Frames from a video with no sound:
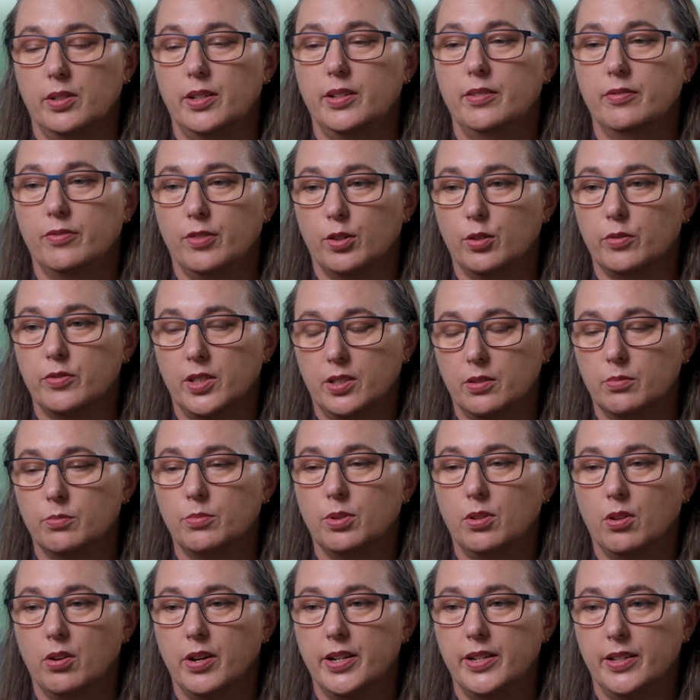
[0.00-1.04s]
involved and
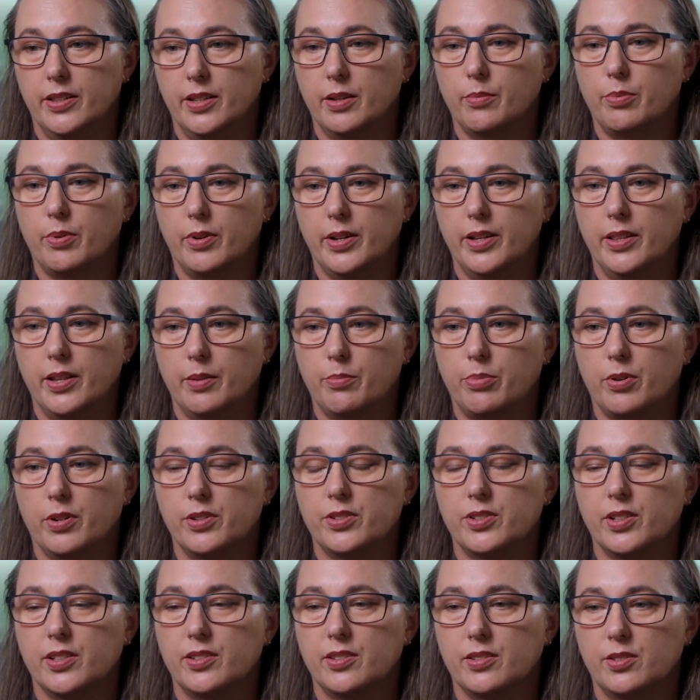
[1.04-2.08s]
compliant in their
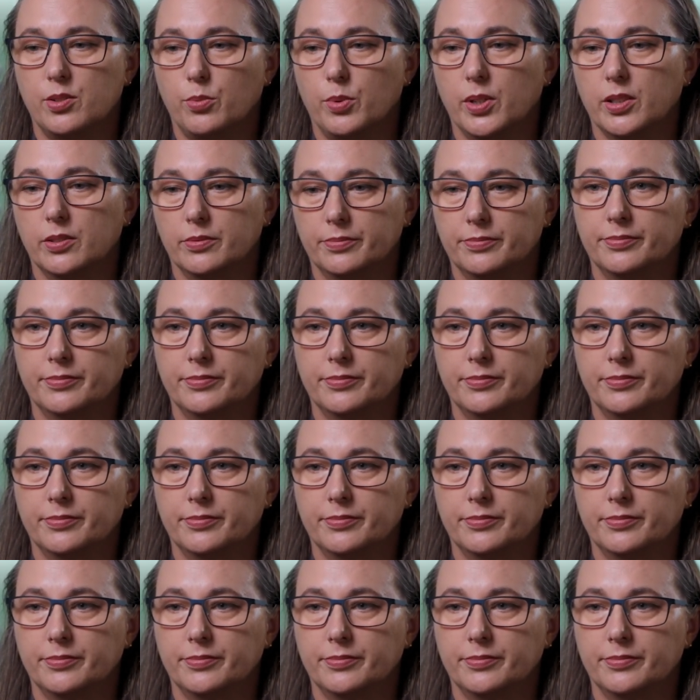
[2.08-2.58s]
process as well.